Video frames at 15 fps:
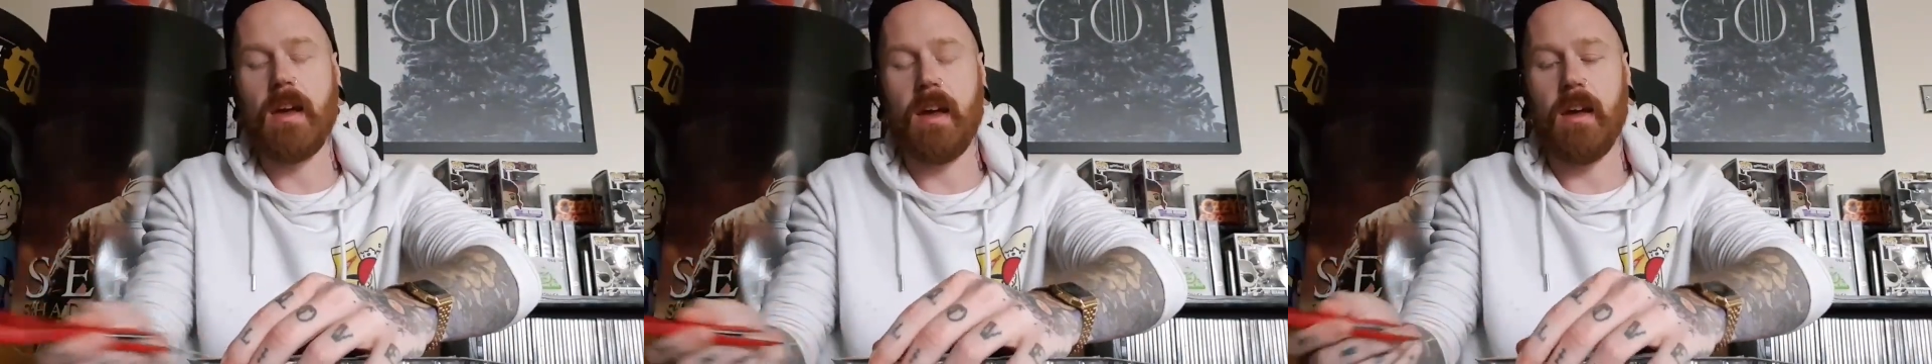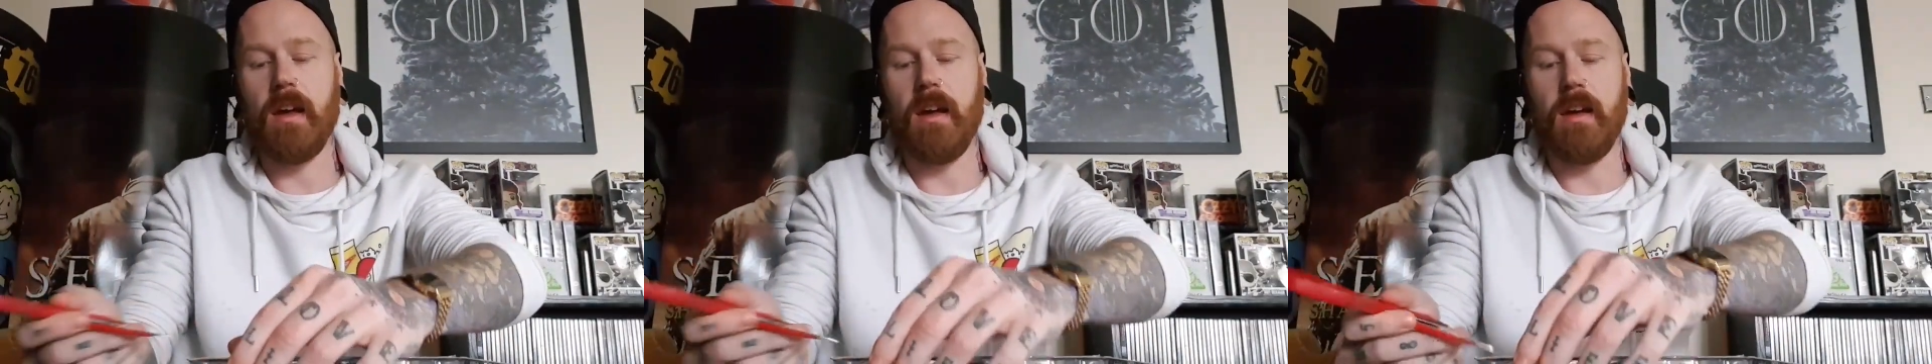
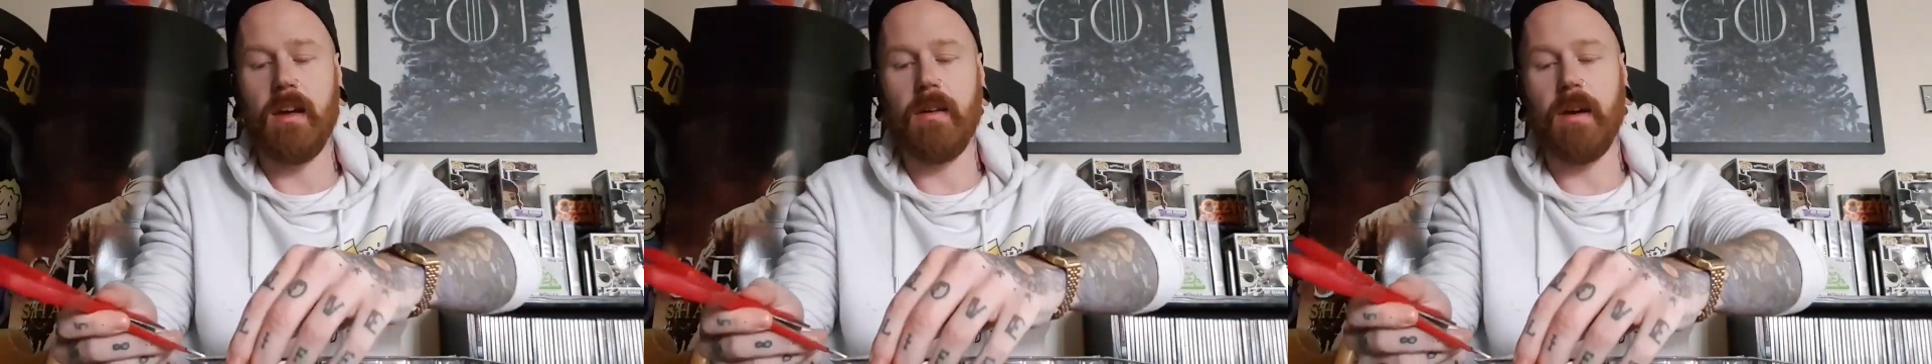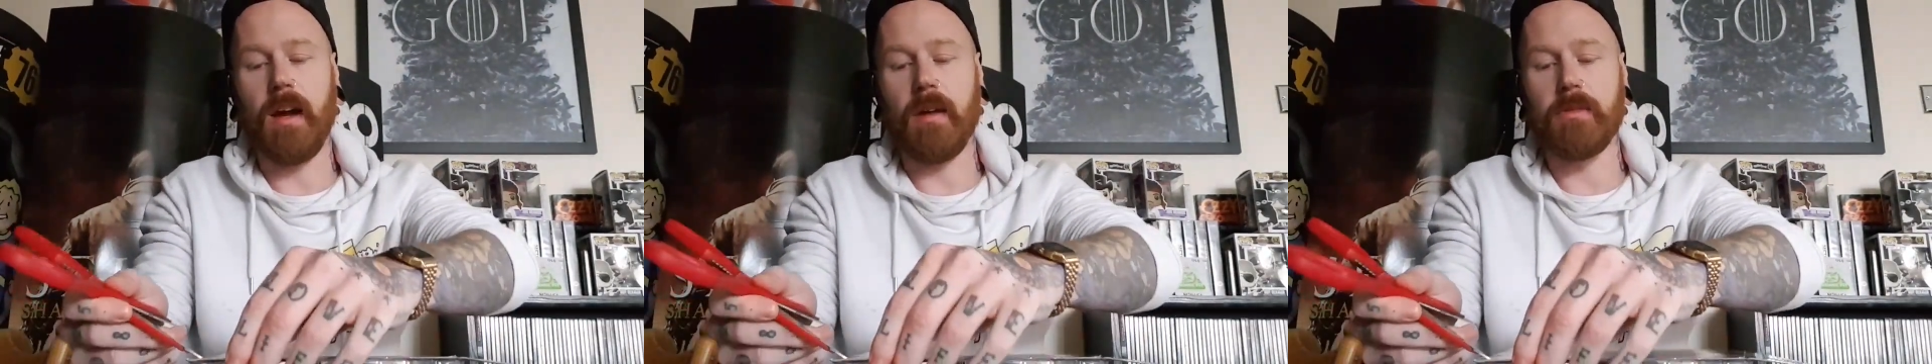
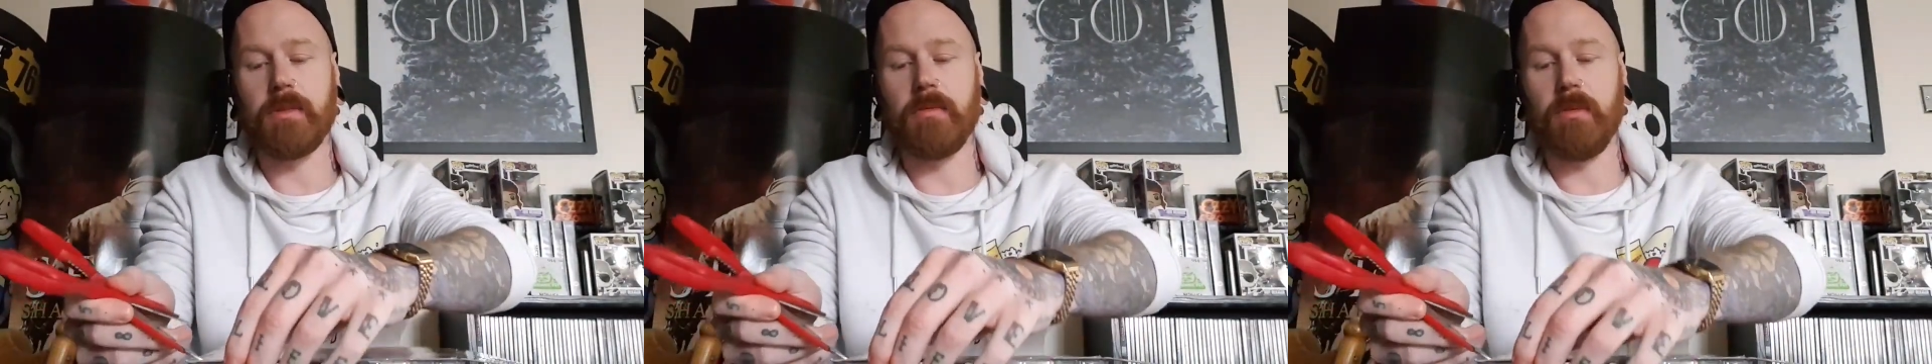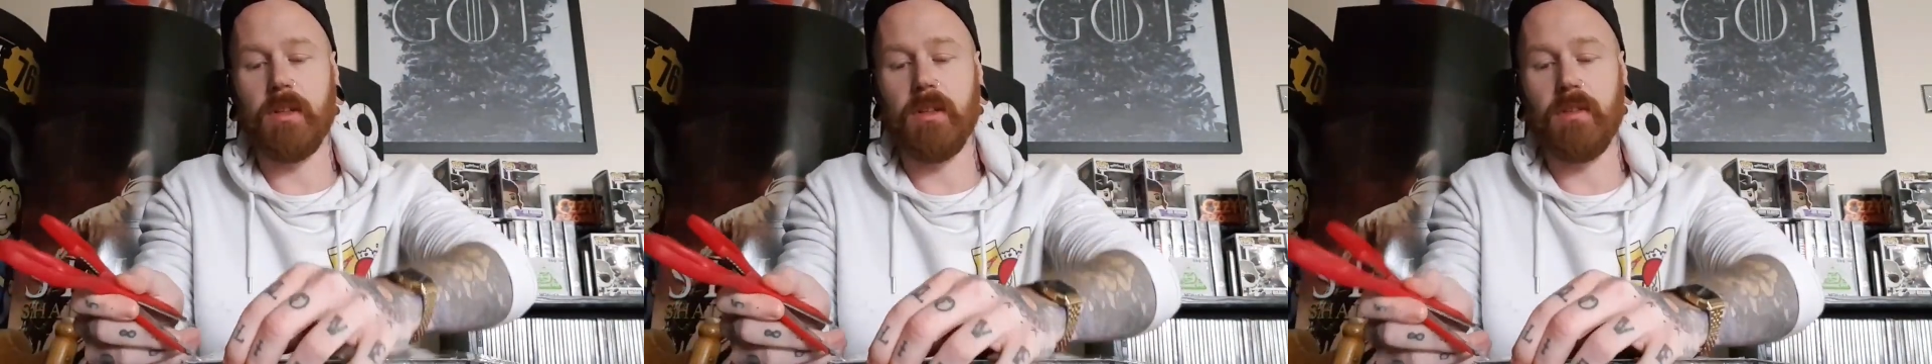
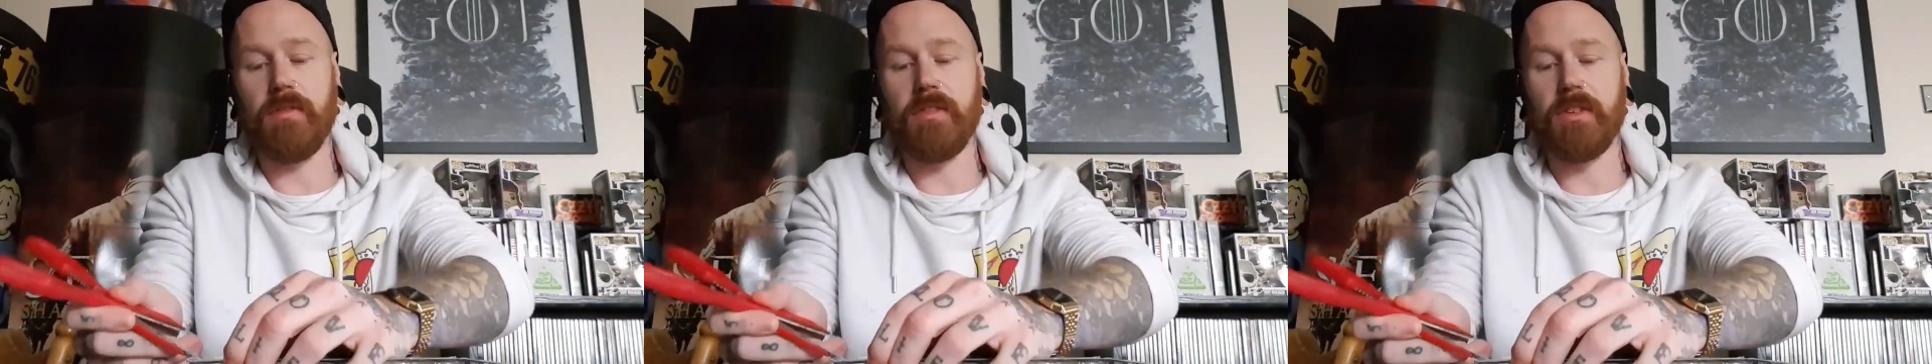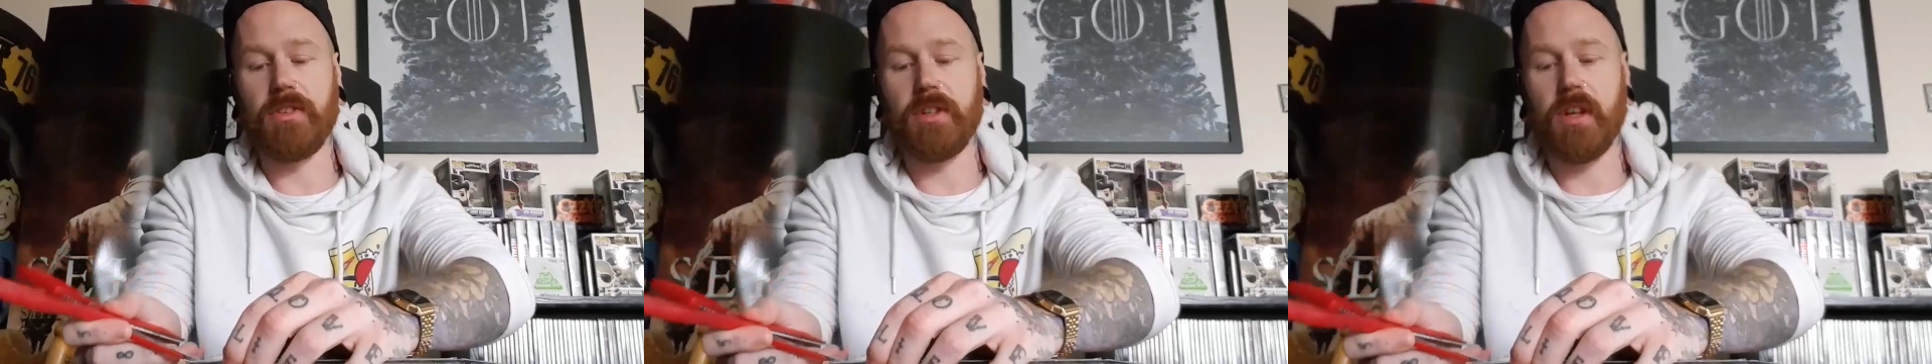Absolutely
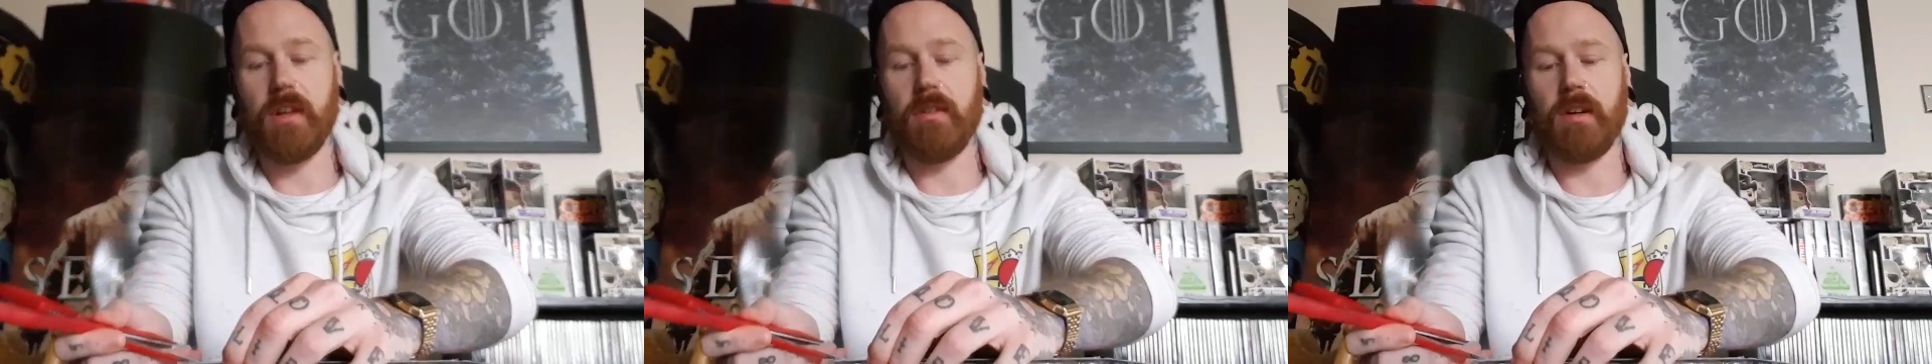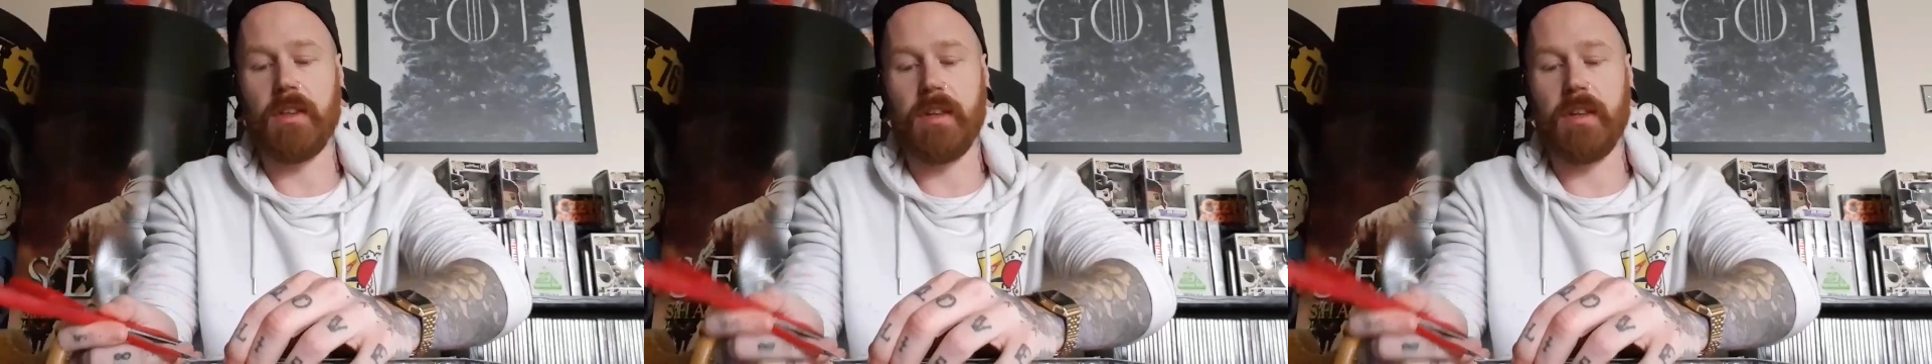love the show.